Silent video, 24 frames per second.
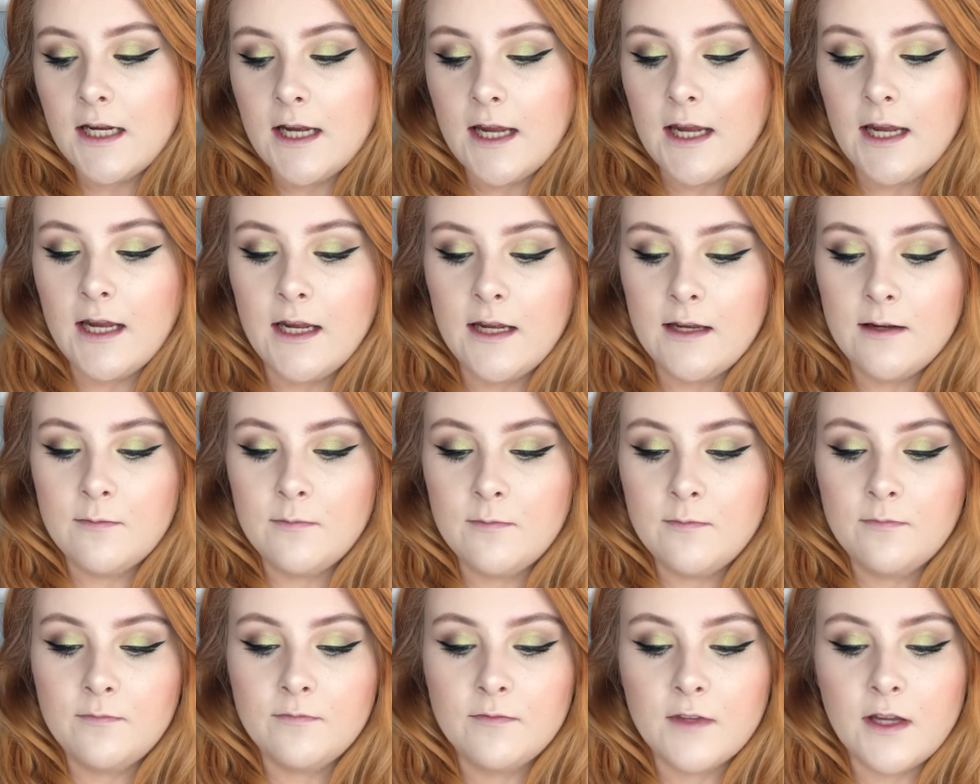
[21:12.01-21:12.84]

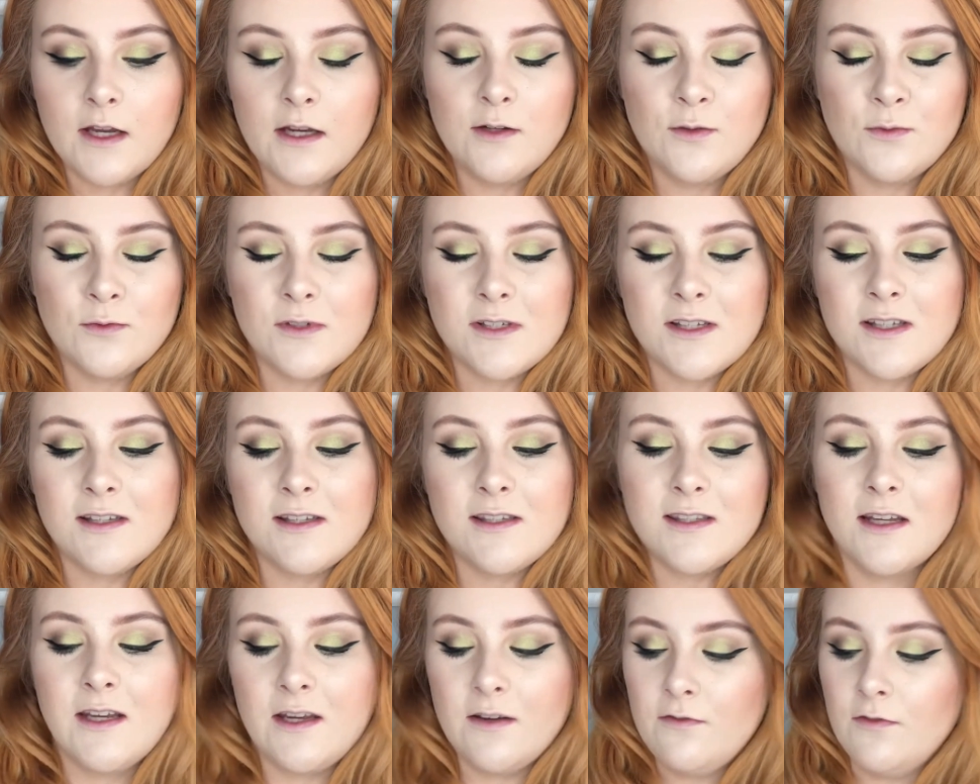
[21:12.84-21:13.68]
I know it's the
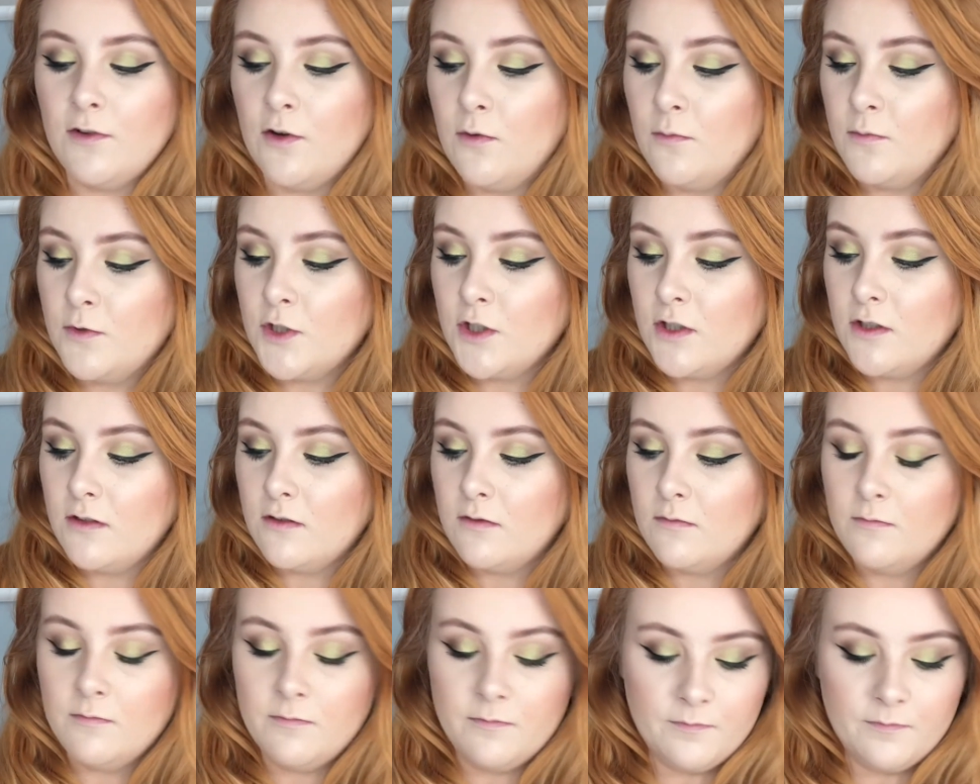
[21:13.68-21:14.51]
safe option,